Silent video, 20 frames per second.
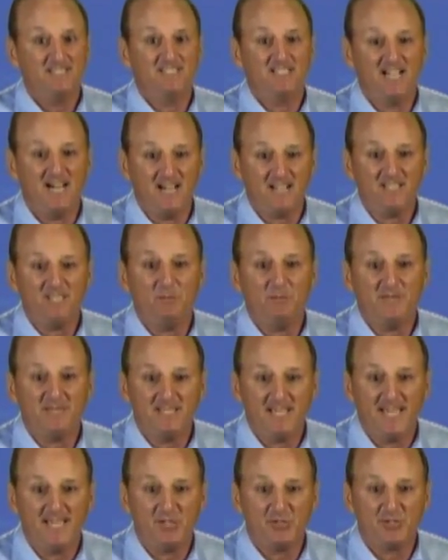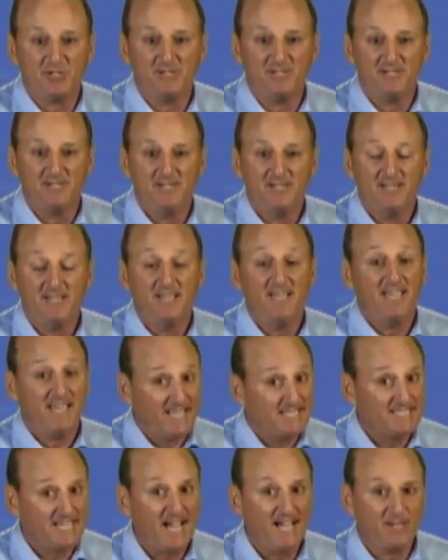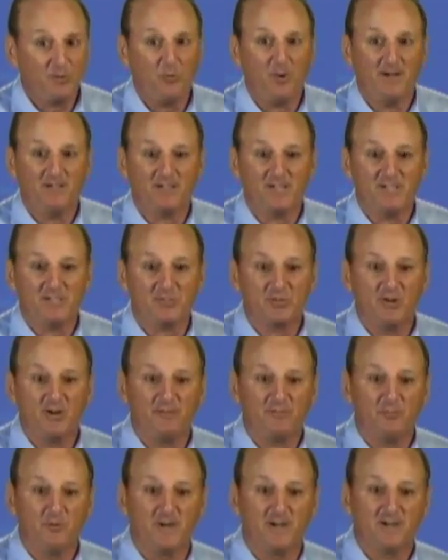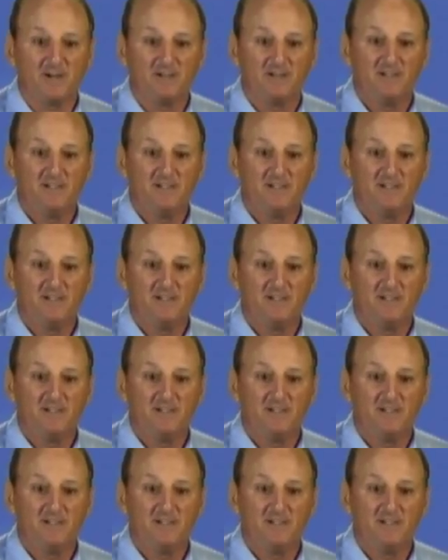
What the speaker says: documentation. It's high-quality software.